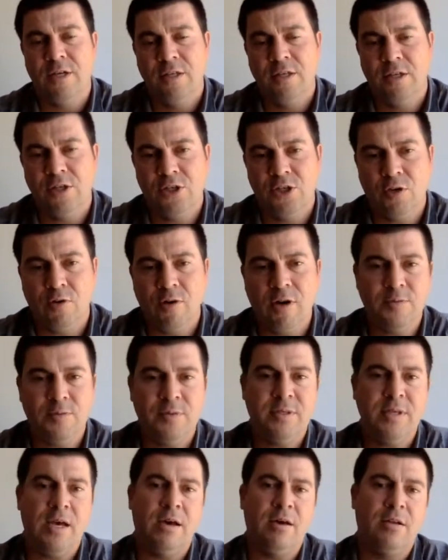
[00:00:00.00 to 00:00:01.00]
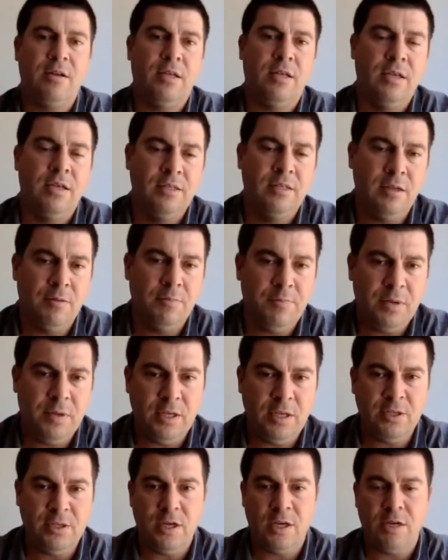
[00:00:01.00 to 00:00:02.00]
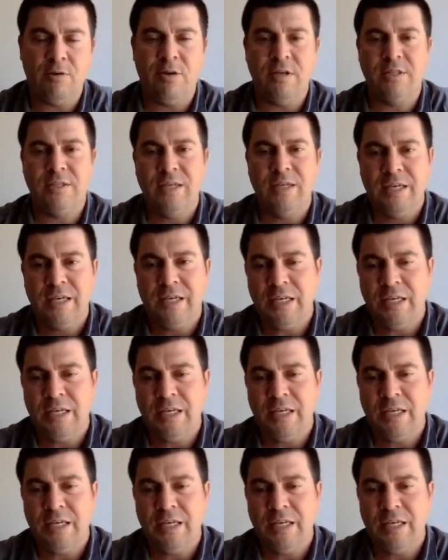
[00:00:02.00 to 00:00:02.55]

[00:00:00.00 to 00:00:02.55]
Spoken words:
to show hospitality, to be generous,